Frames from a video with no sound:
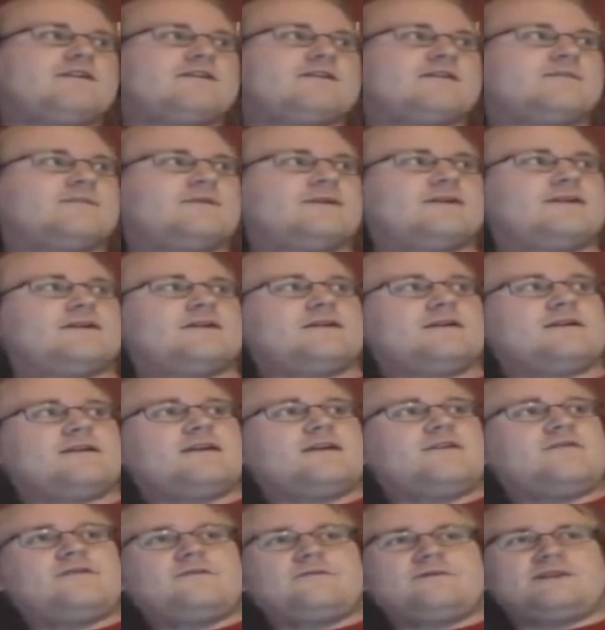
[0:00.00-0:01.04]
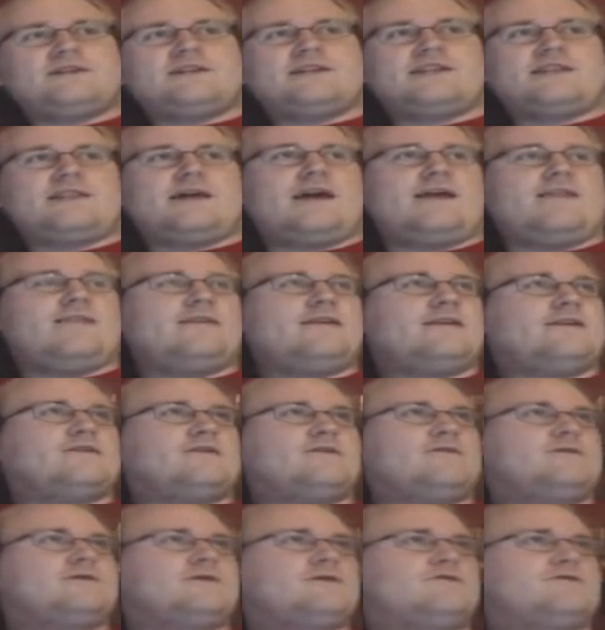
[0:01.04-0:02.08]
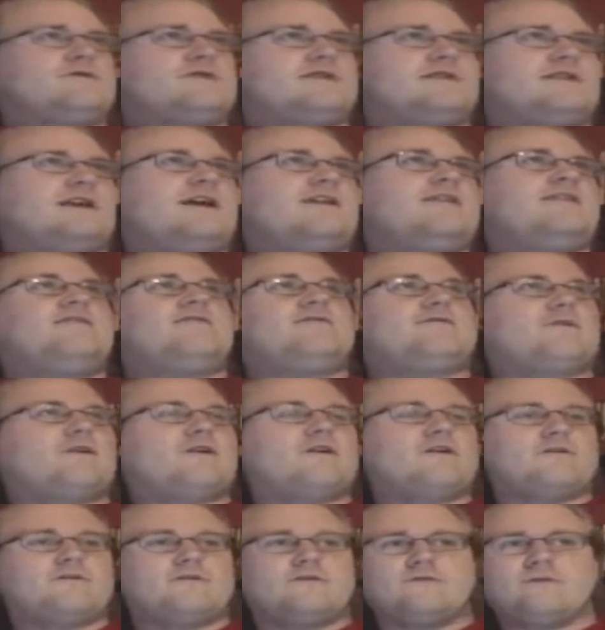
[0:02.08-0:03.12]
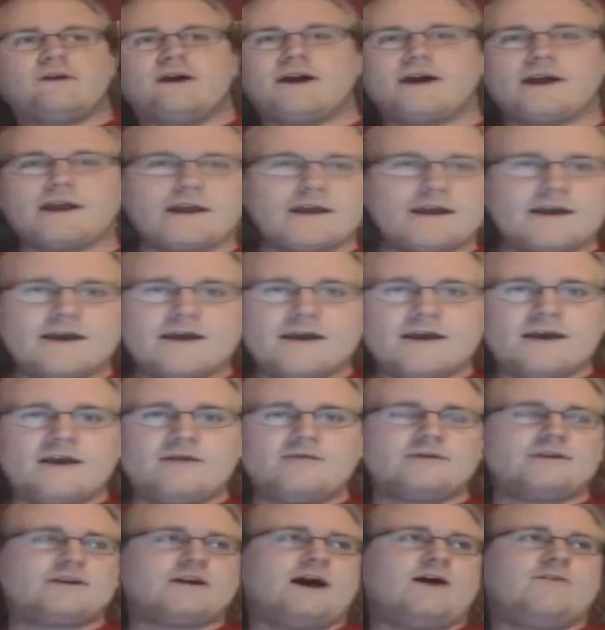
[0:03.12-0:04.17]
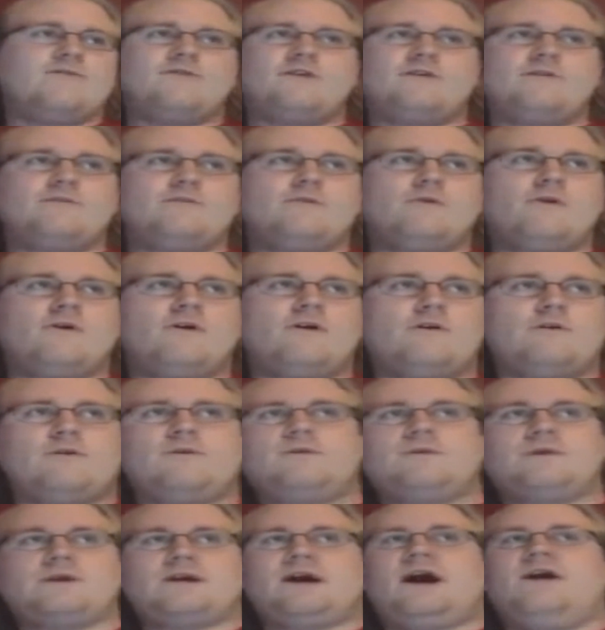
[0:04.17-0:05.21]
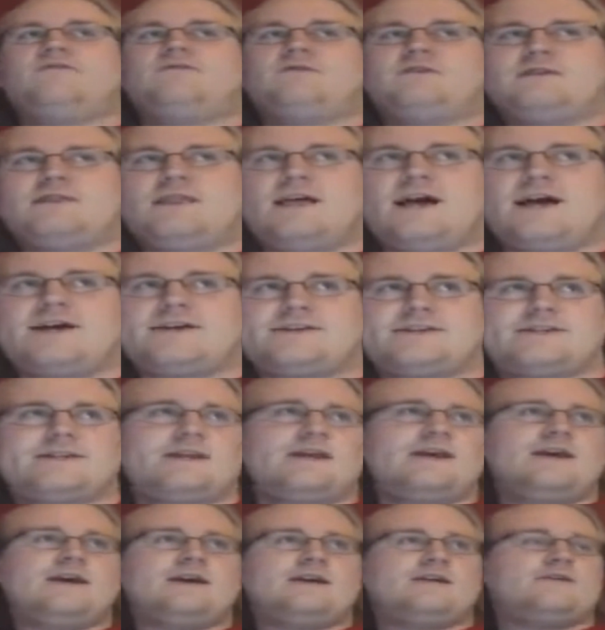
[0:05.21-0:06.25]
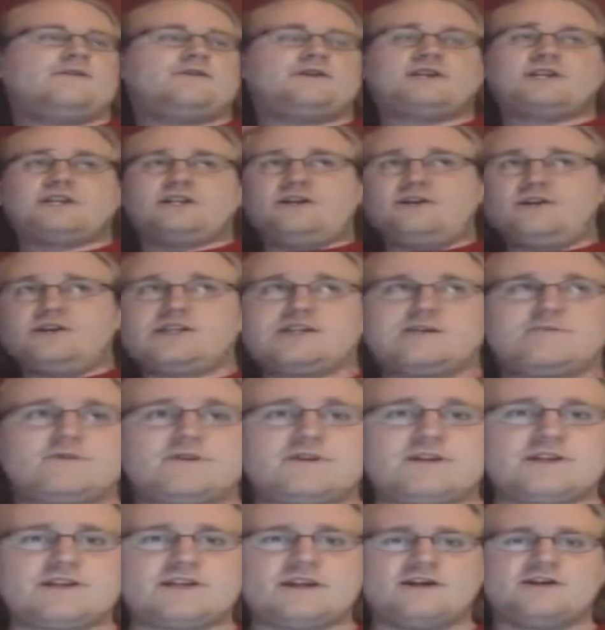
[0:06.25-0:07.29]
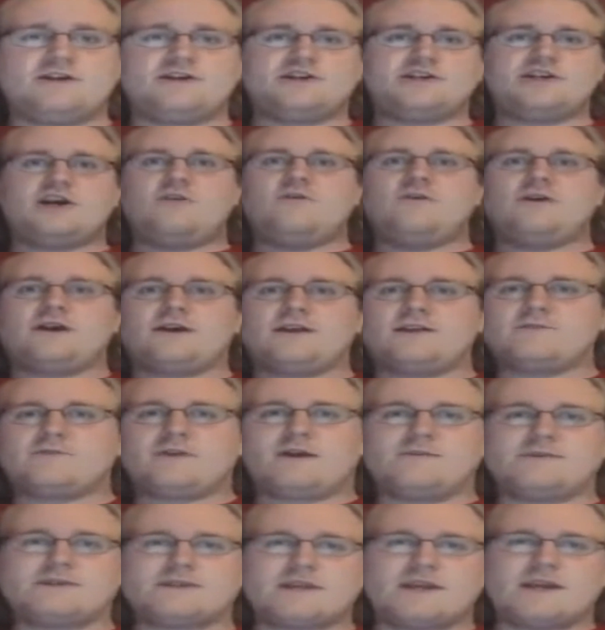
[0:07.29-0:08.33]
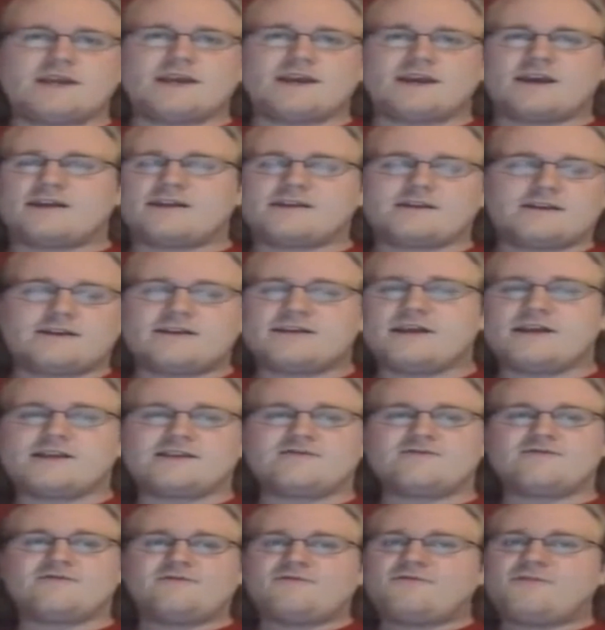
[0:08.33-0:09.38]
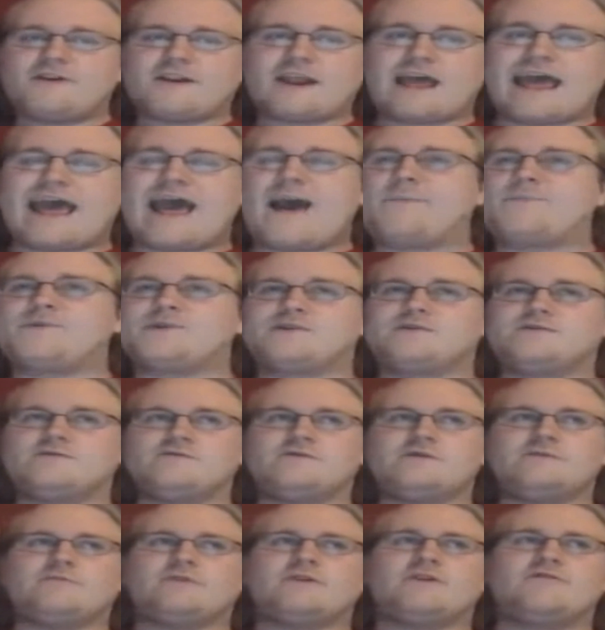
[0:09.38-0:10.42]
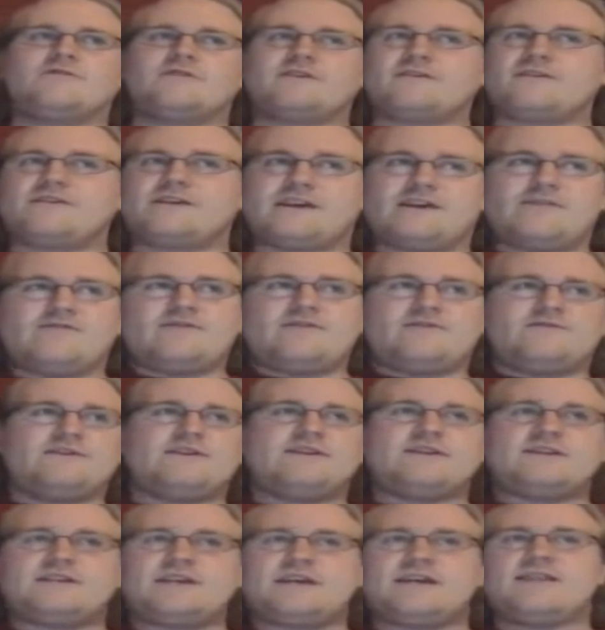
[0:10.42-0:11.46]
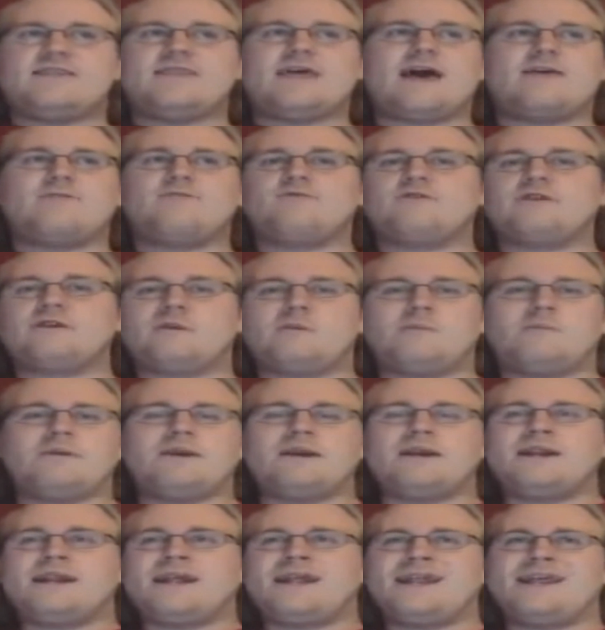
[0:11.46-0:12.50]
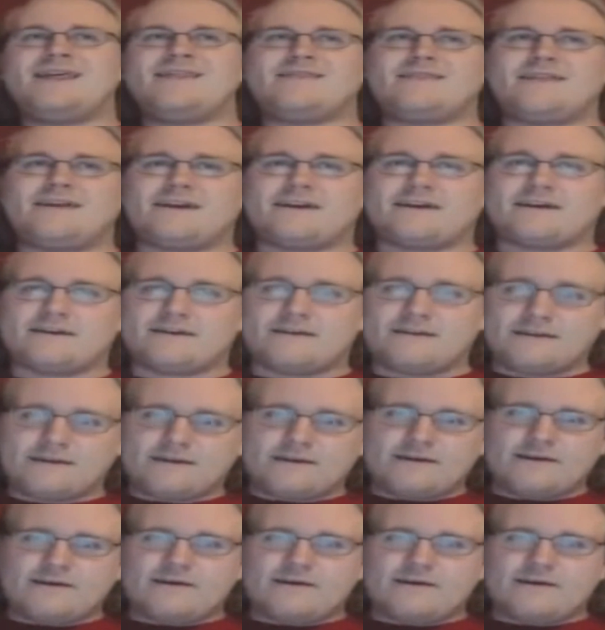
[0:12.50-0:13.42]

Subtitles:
it fits. I mean, if it was slightly closer, slightly farther away, it would cover it more or it would cover it less. There's still some of the sun showing, is what I'm saying. It doesn't fit absolutely perfectly. Even if it did, that wouldn't mean anything.